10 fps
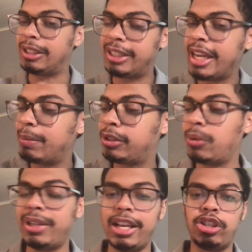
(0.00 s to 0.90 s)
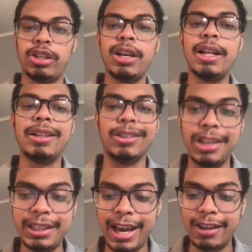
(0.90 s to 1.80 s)
tip, donation,
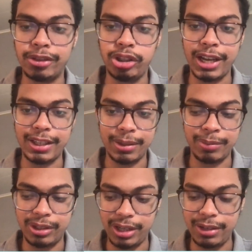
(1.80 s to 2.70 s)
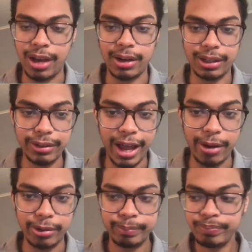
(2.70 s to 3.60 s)
link at
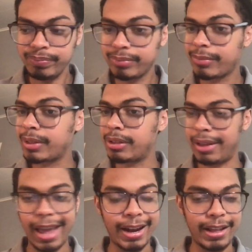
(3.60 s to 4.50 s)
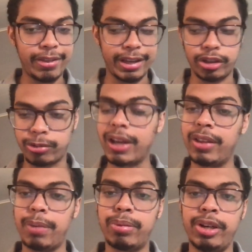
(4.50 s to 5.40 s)
gsmc.cloud anything is
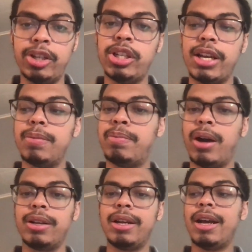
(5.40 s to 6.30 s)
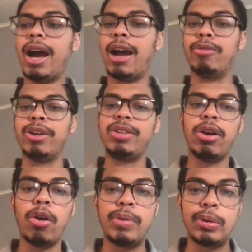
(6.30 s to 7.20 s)
greatly appreciated, but I really
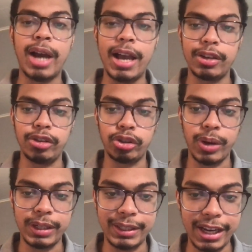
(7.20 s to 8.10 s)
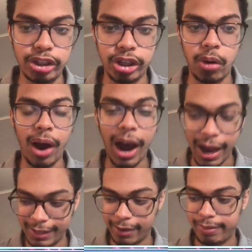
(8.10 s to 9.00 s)
hope you guys enjoy today's show.
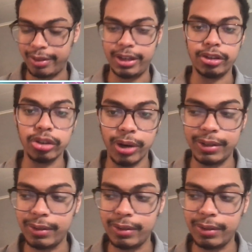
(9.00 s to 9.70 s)
I definitely enjoyed